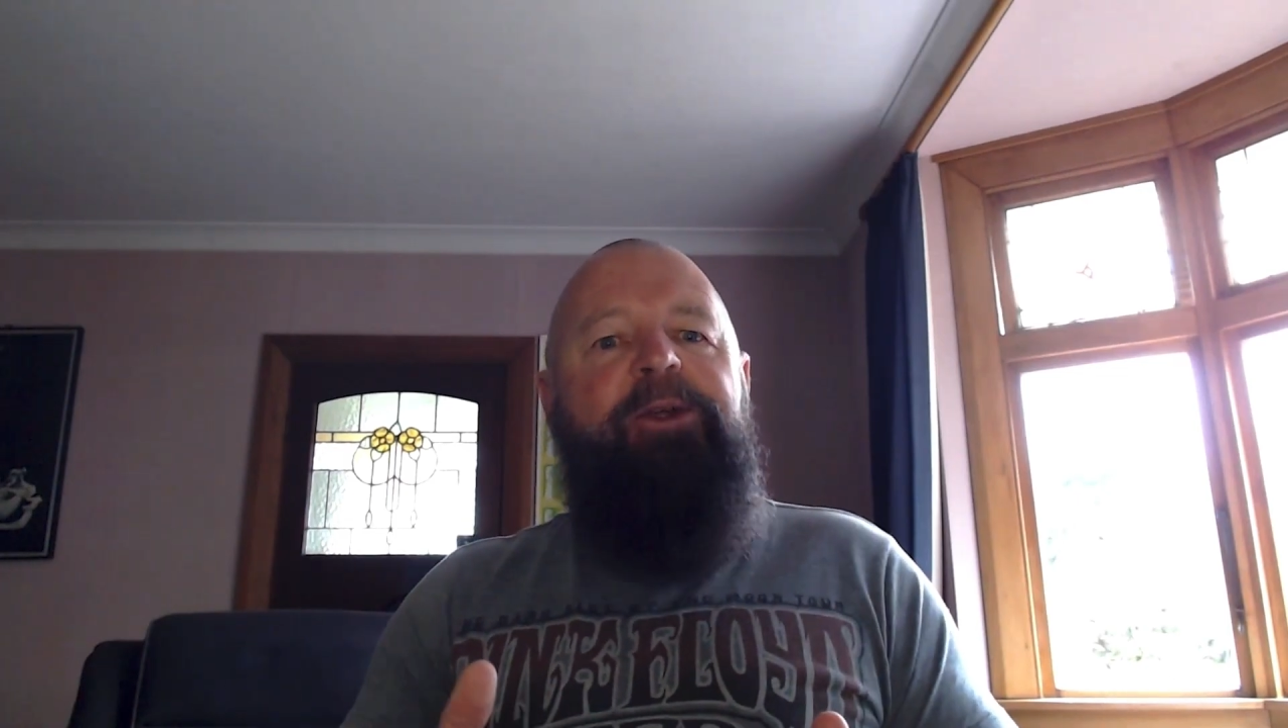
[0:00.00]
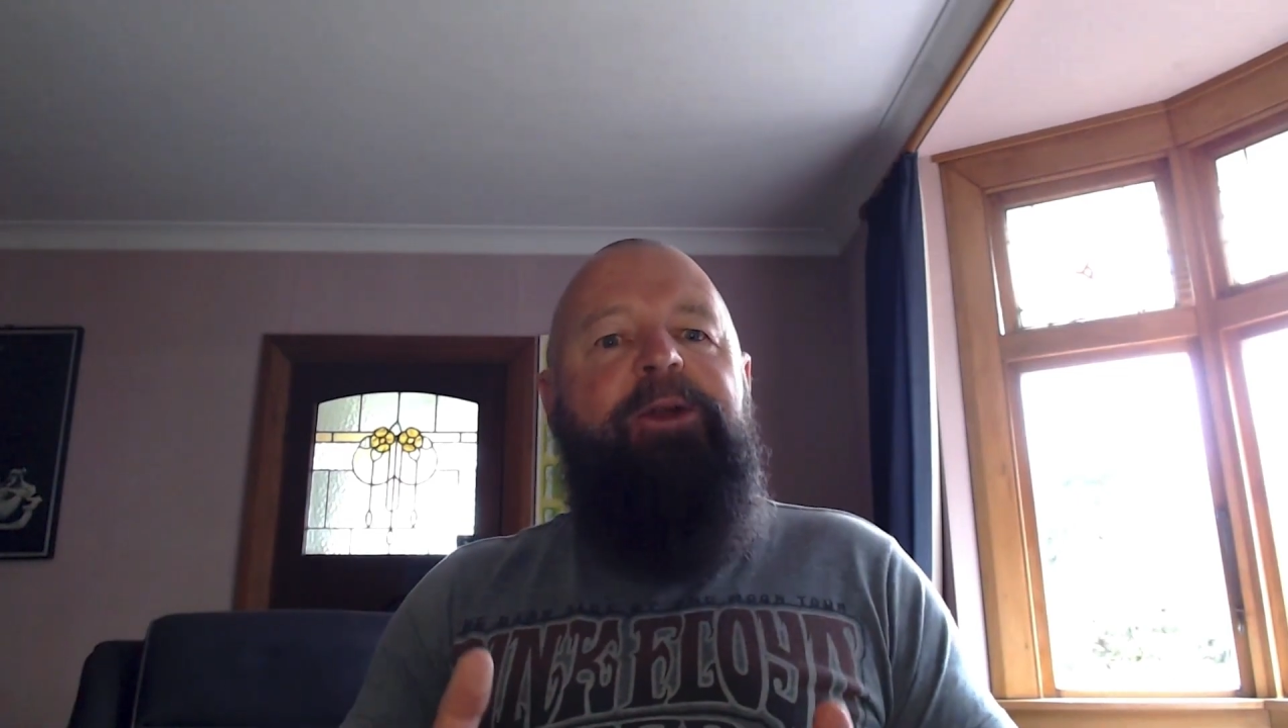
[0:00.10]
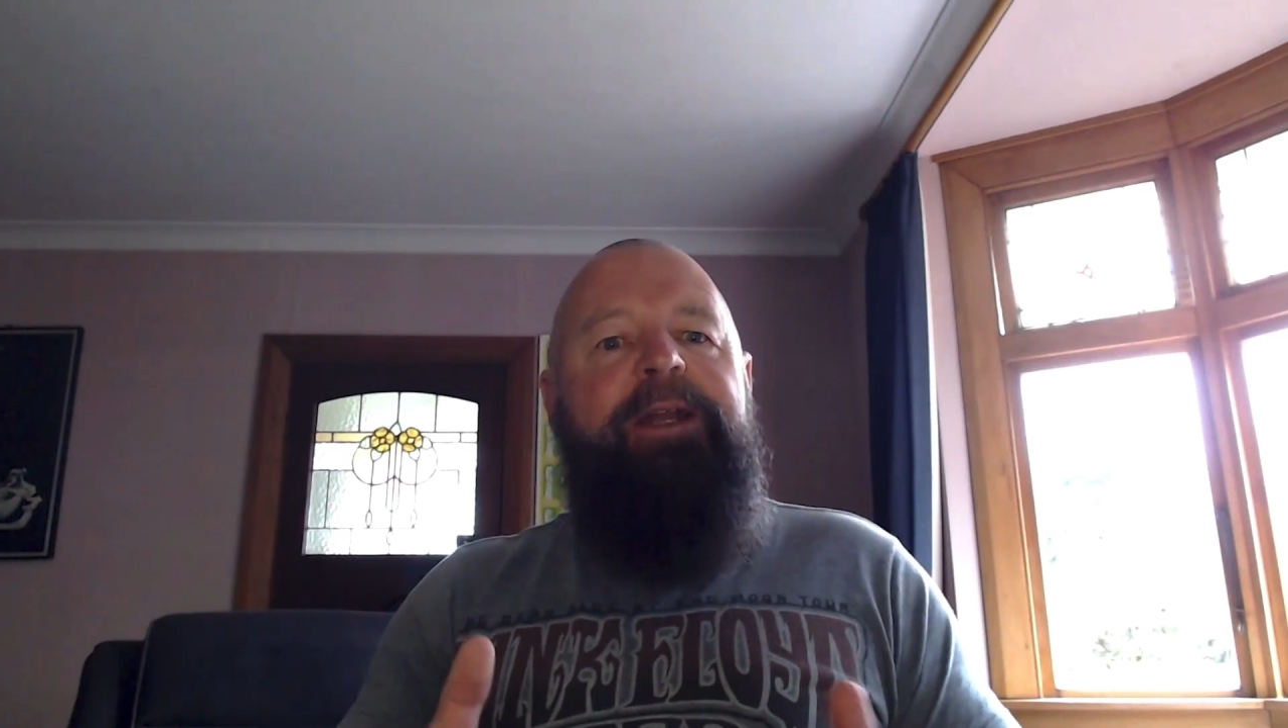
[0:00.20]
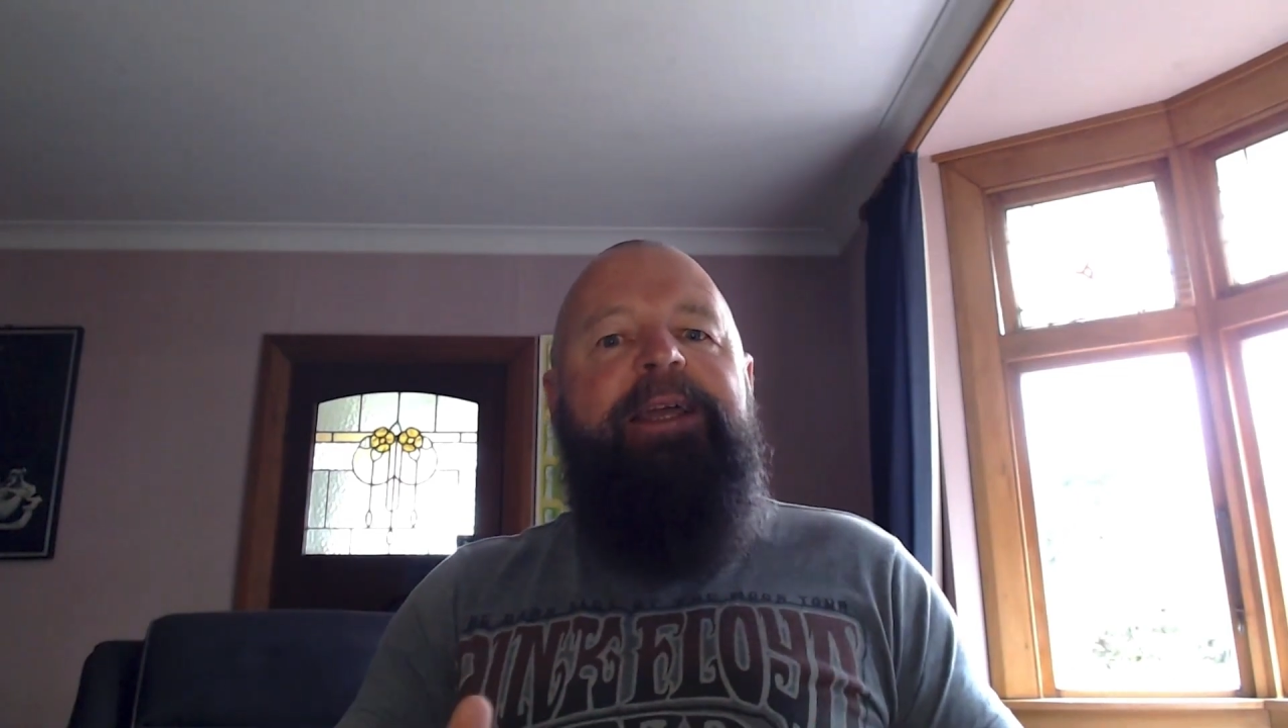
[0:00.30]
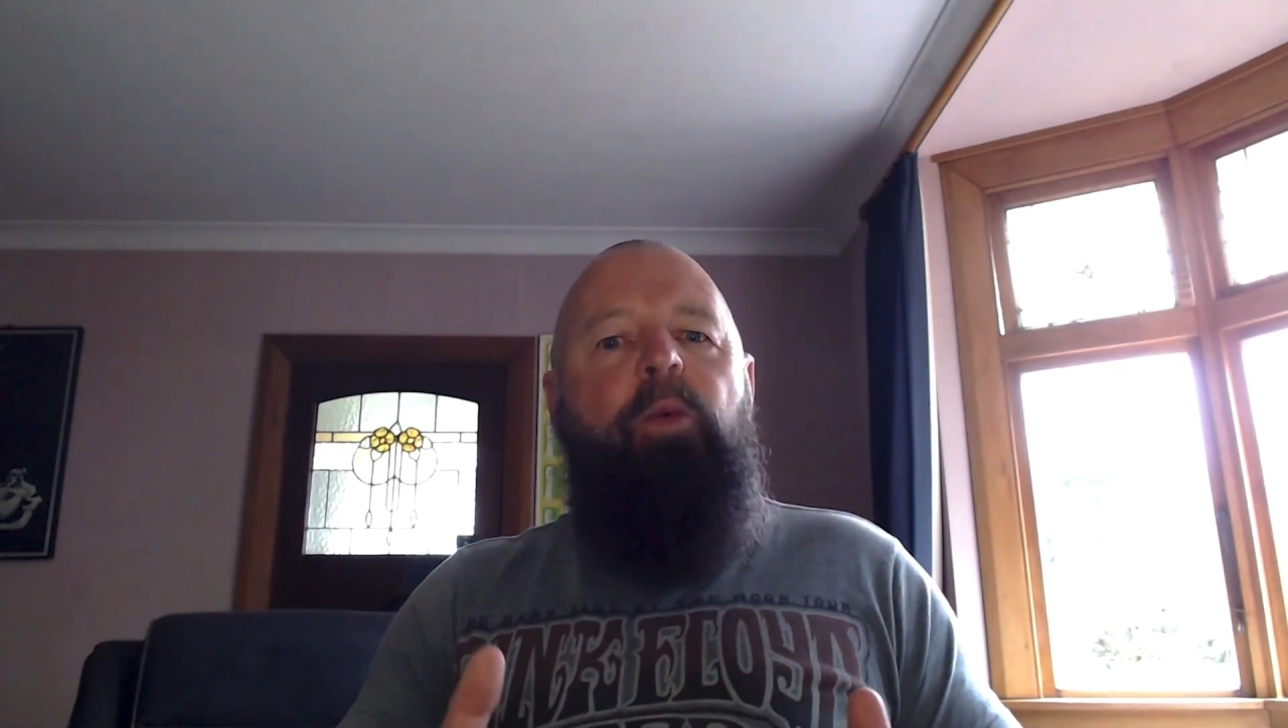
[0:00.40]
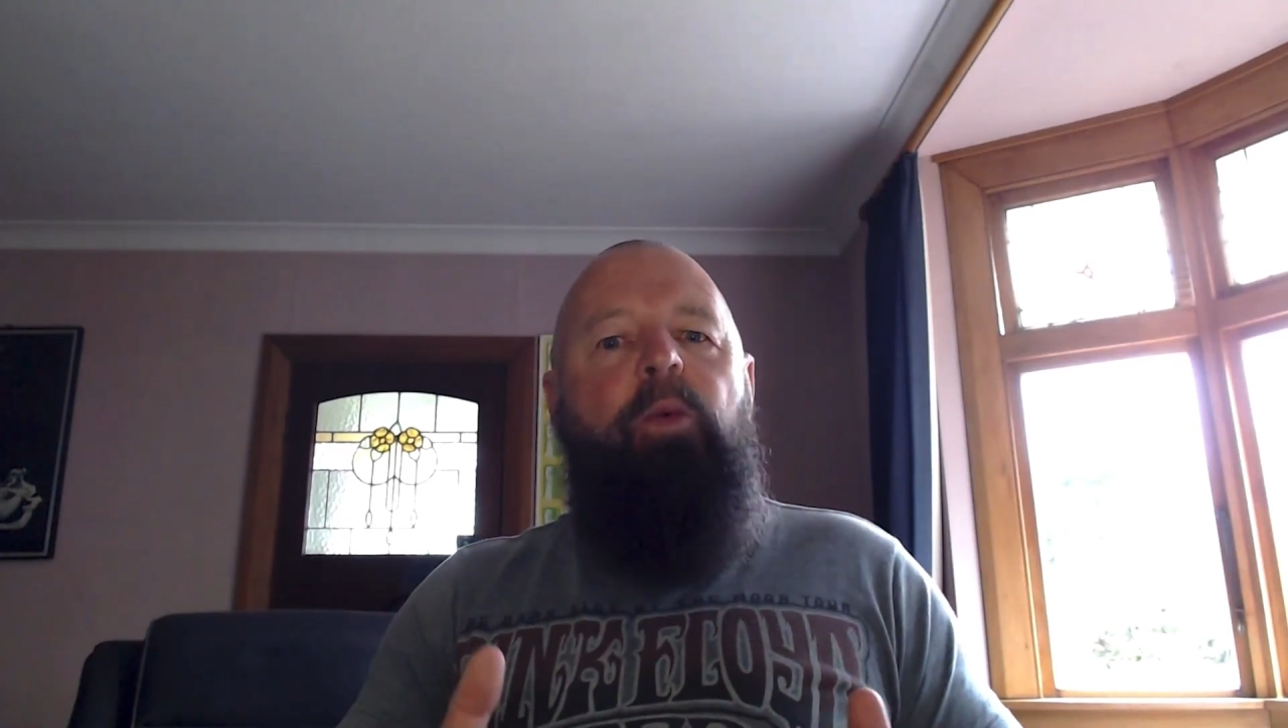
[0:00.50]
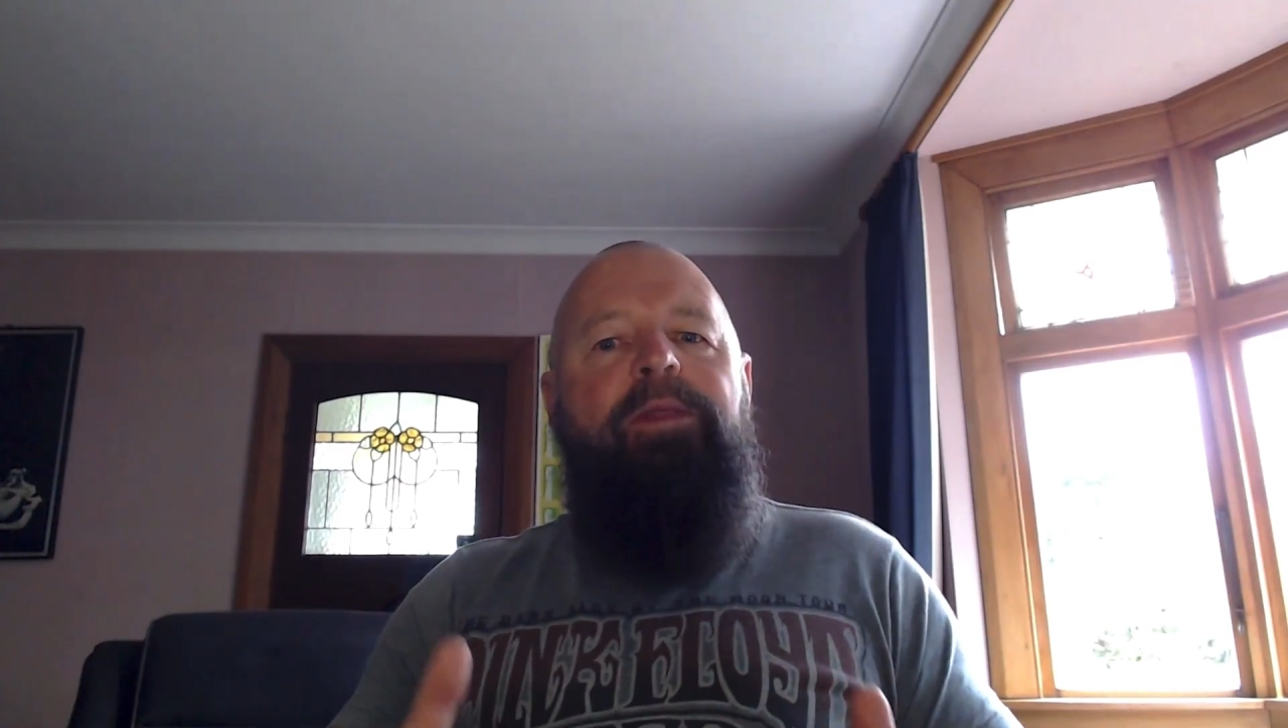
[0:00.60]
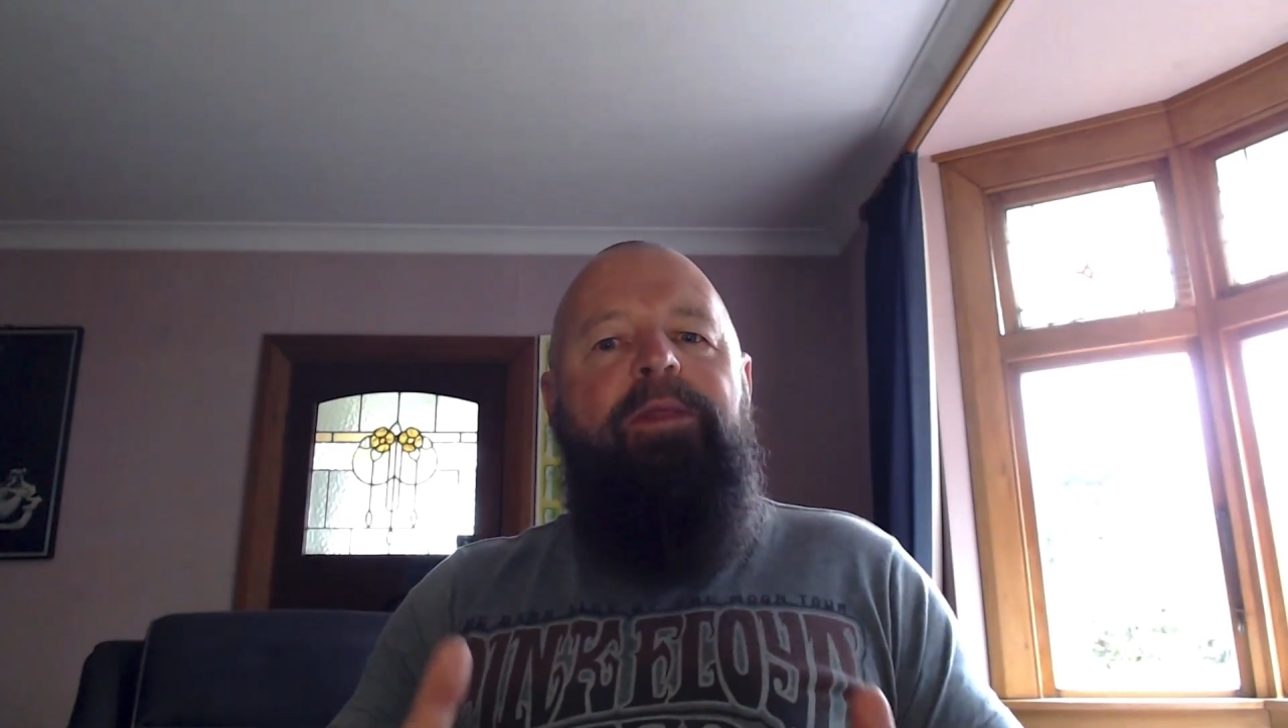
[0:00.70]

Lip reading: link what